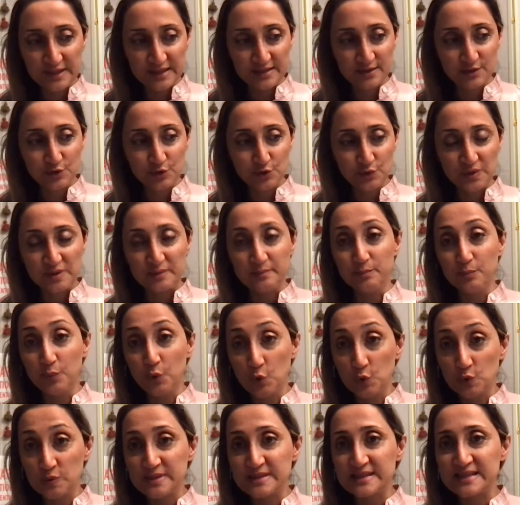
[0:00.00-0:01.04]
than to
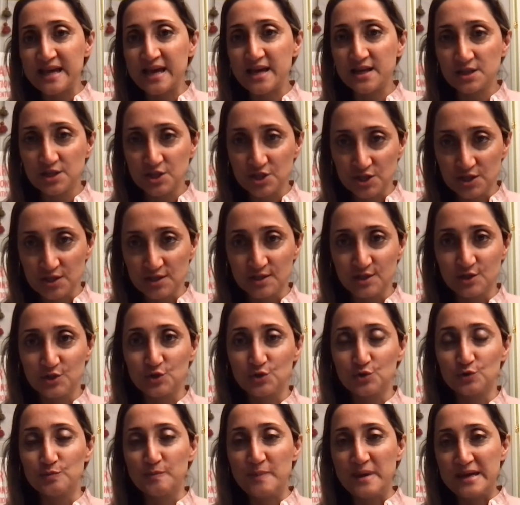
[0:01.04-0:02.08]
impose sanctions
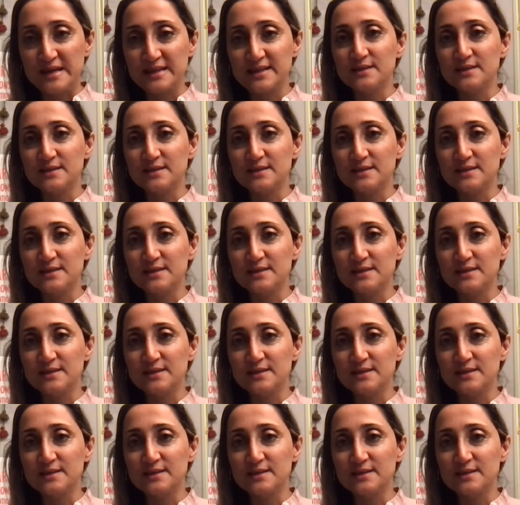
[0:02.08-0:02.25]
to make